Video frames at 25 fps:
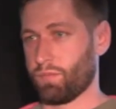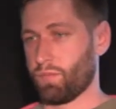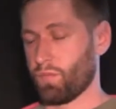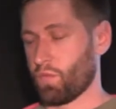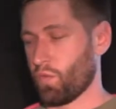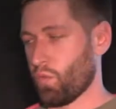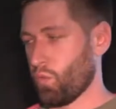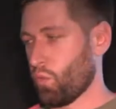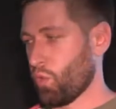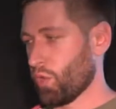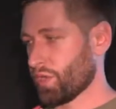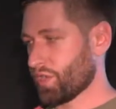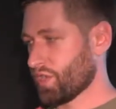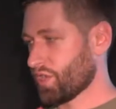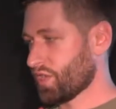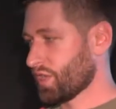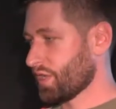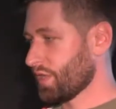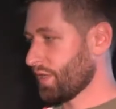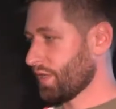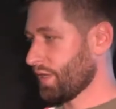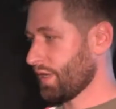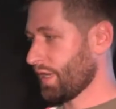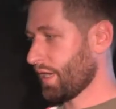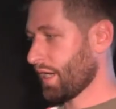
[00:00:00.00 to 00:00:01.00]
what's
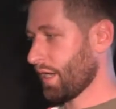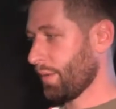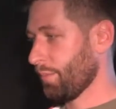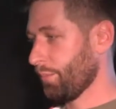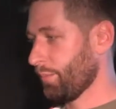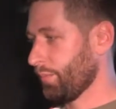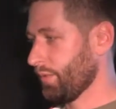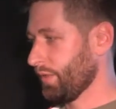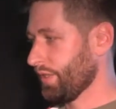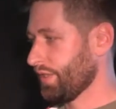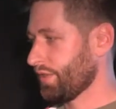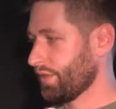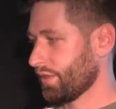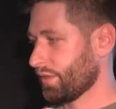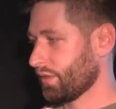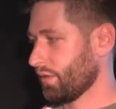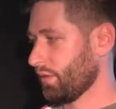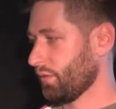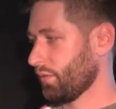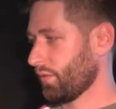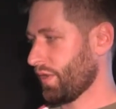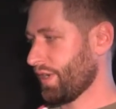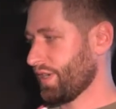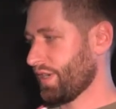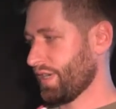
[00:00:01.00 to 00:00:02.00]
completed
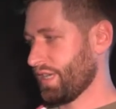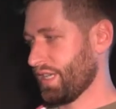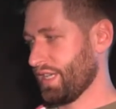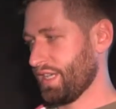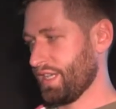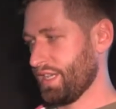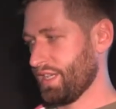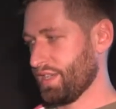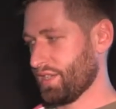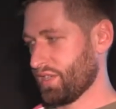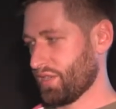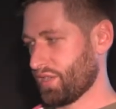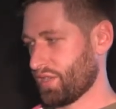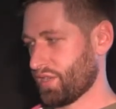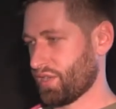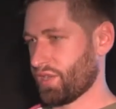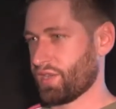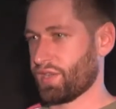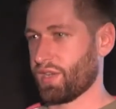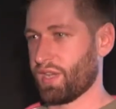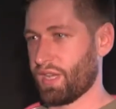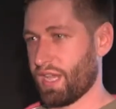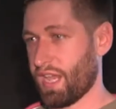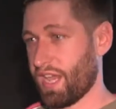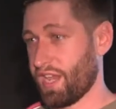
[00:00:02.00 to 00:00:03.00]
already is
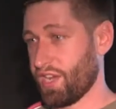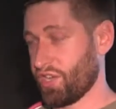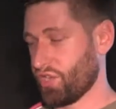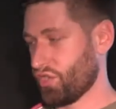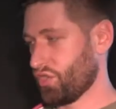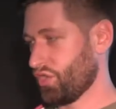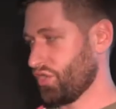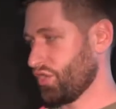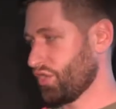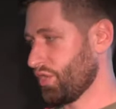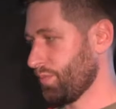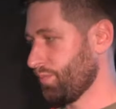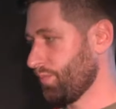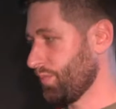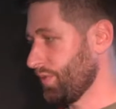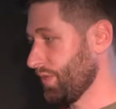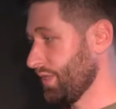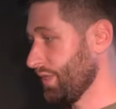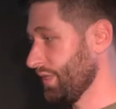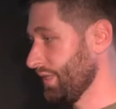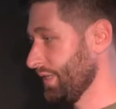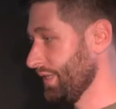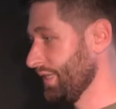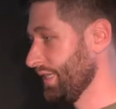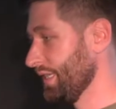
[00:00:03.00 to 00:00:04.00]

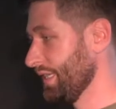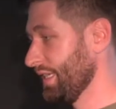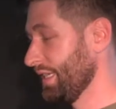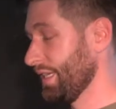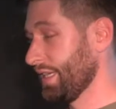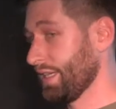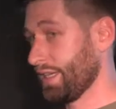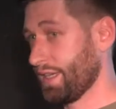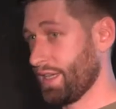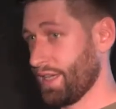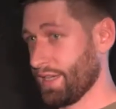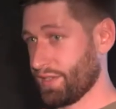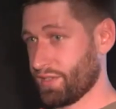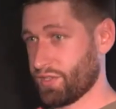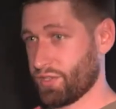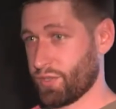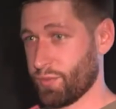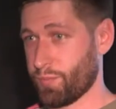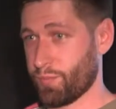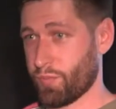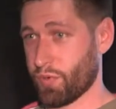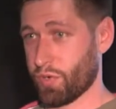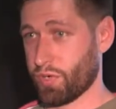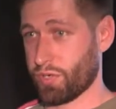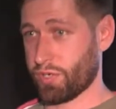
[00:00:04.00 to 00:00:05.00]
HTTP GET
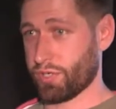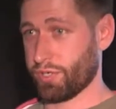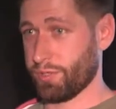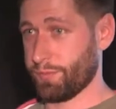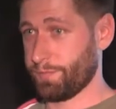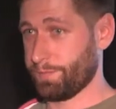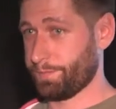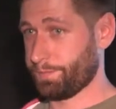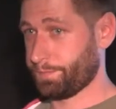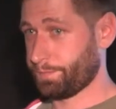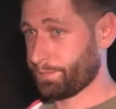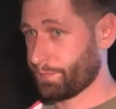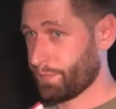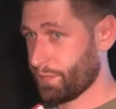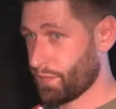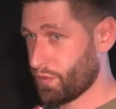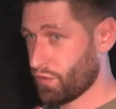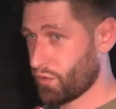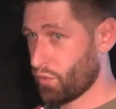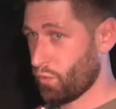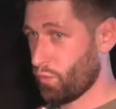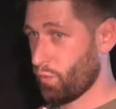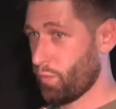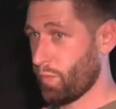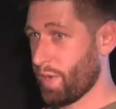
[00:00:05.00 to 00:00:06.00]
support.
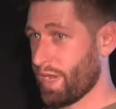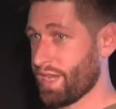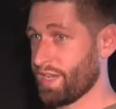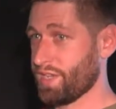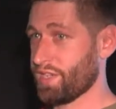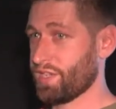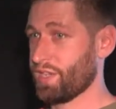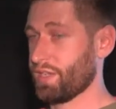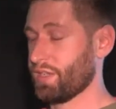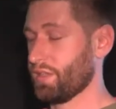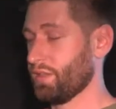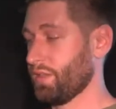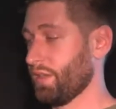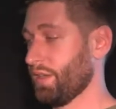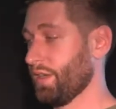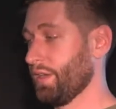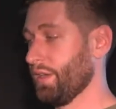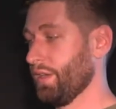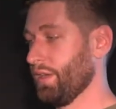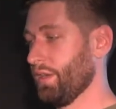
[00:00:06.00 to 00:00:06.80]
So basically,